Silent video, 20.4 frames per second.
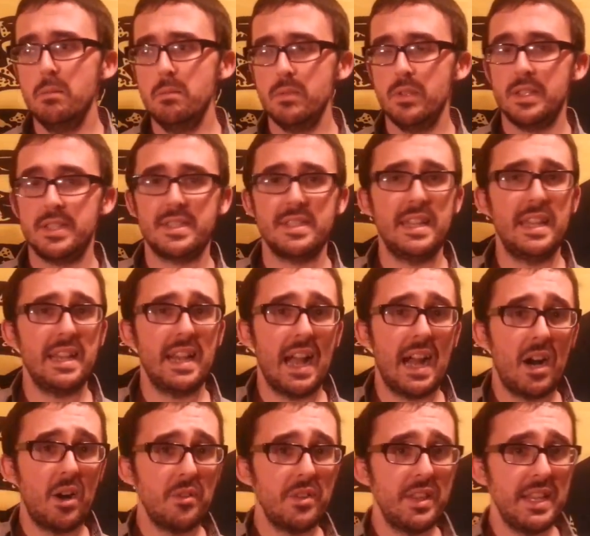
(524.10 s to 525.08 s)
saying
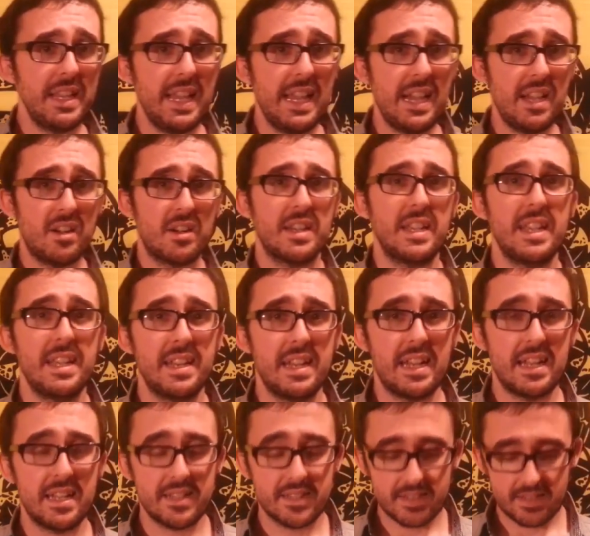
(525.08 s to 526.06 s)
how they can or
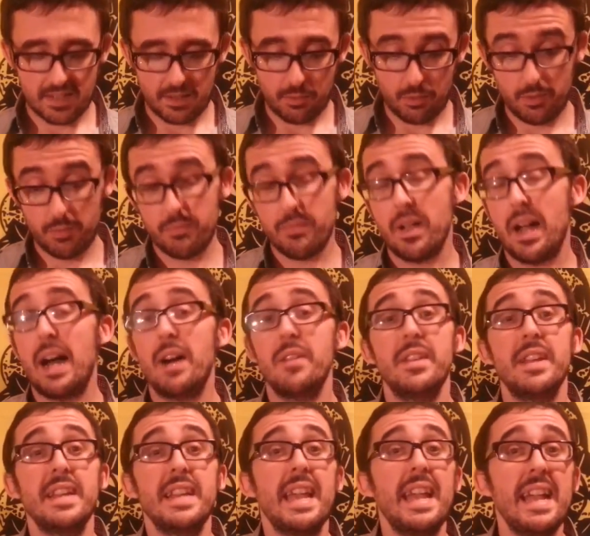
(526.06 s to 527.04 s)
cannot, how
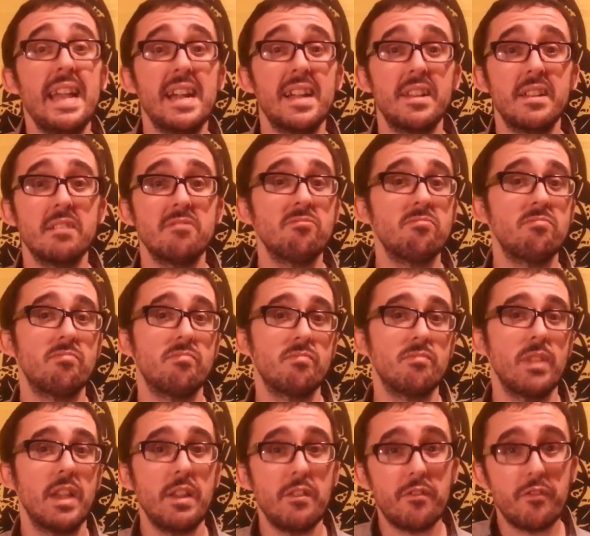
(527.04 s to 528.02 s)
they can
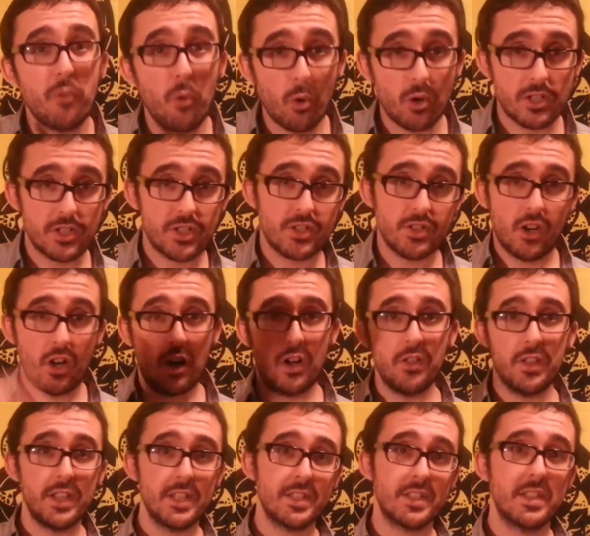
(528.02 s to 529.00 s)
enforce
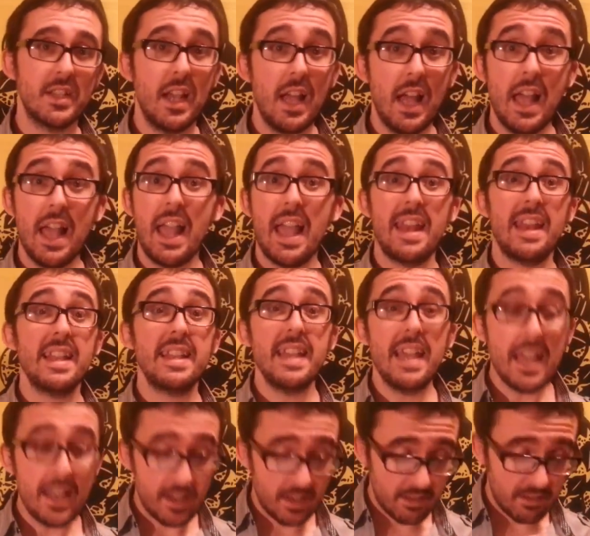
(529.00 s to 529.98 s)
all this. And
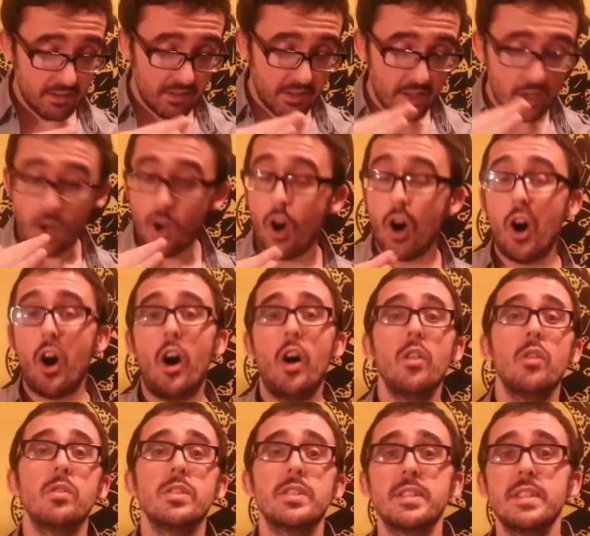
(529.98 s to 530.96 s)
again,
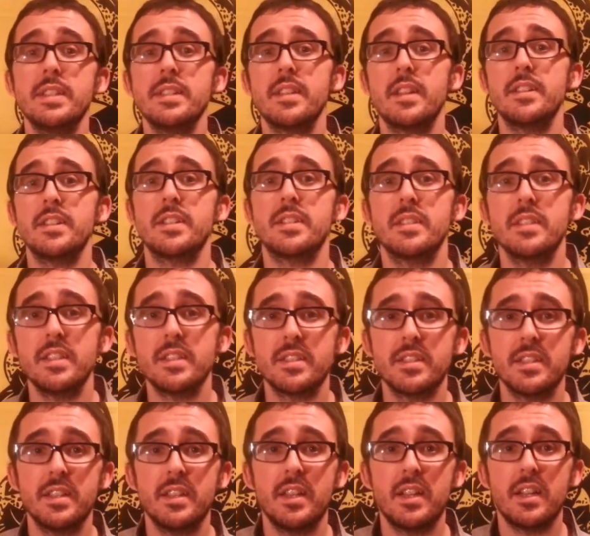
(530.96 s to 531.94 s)
all those things I just
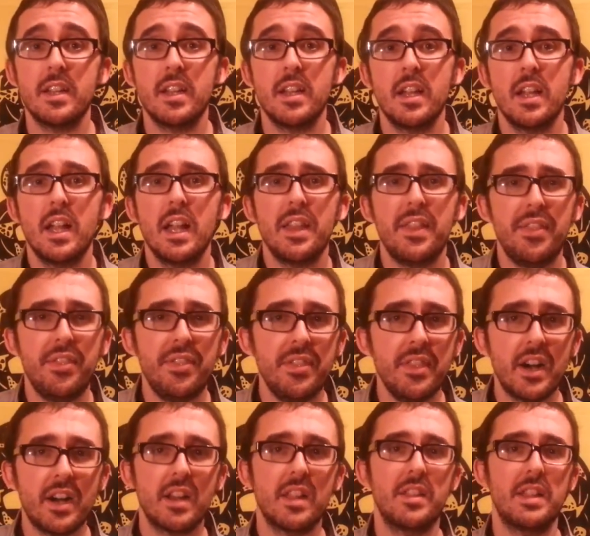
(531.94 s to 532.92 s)
listed,
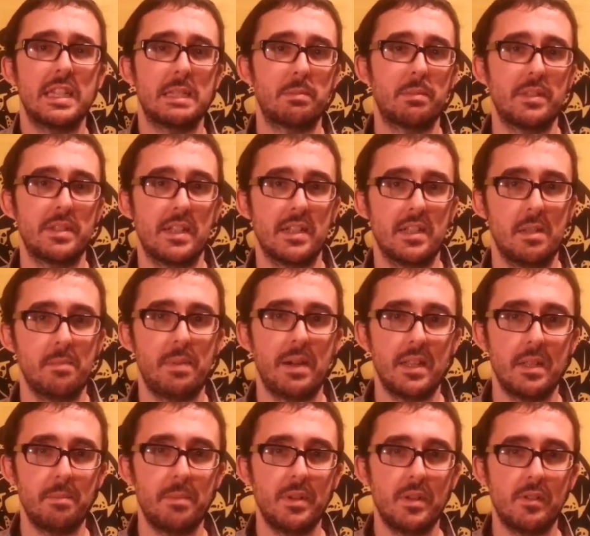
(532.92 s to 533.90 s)
none of that's protected
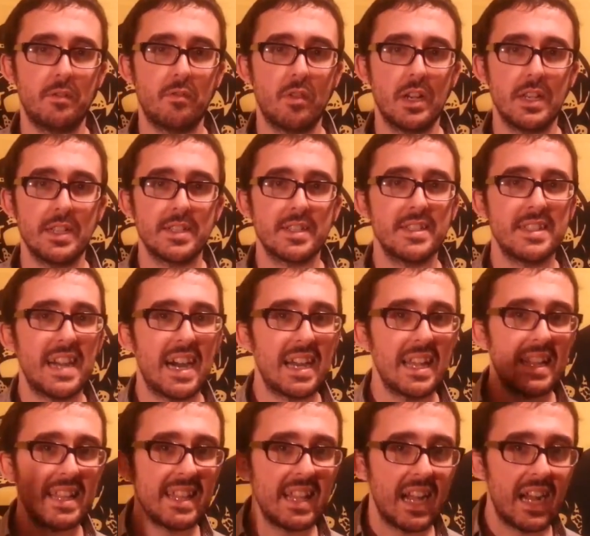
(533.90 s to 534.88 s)
by the Bill of Rights.
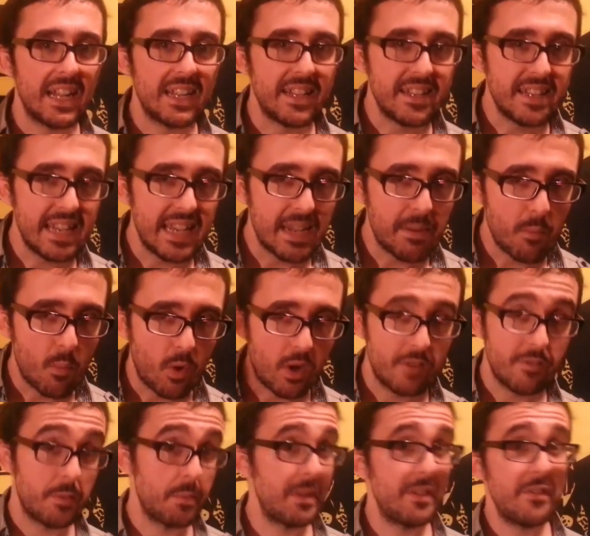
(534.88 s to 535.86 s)
Not a damn
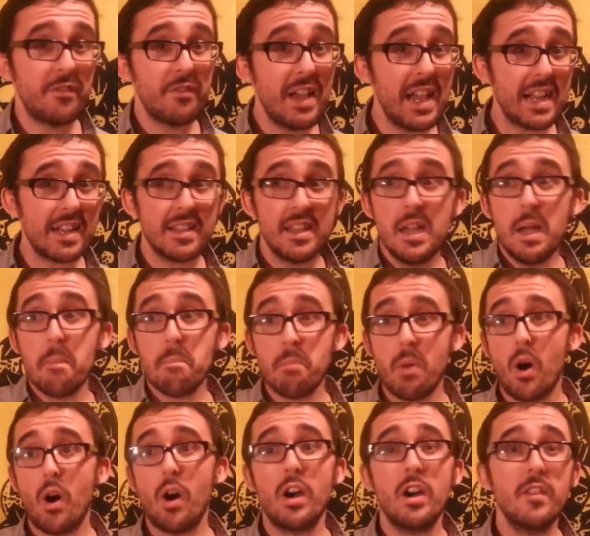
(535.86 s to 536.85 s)
one of them. In fact,
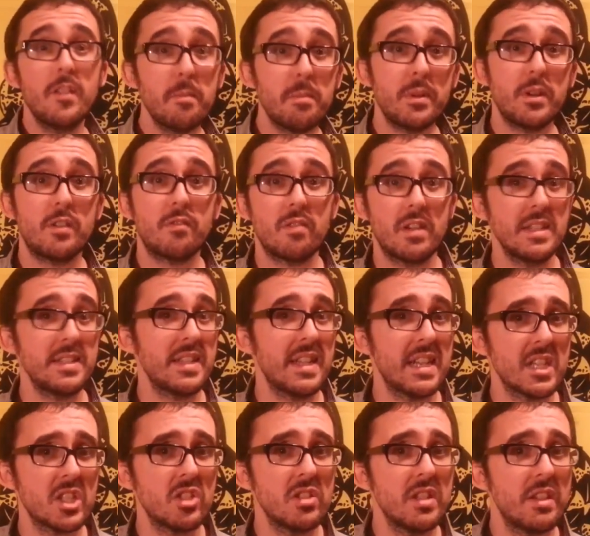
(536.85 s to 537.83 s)
part of the Bill of Rights
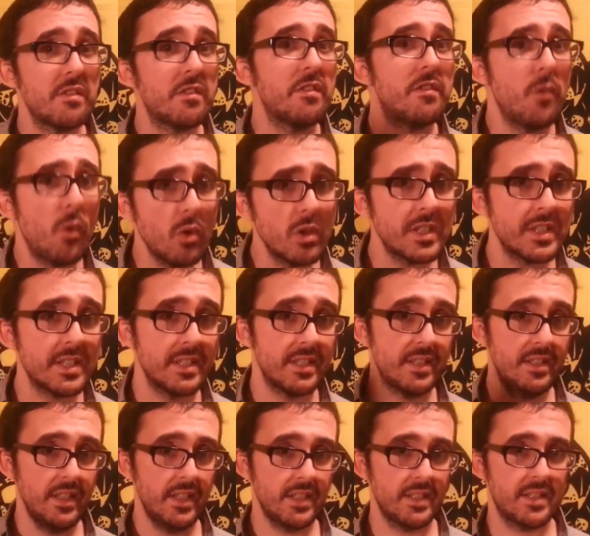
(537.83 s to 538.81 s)
actually
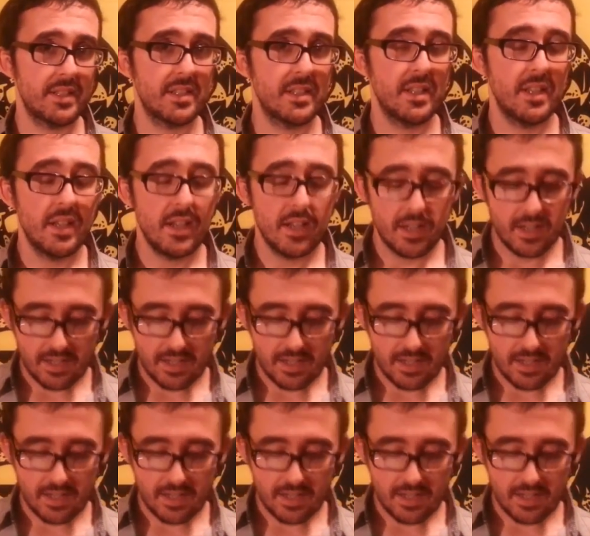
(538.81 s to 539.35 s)
enforces this.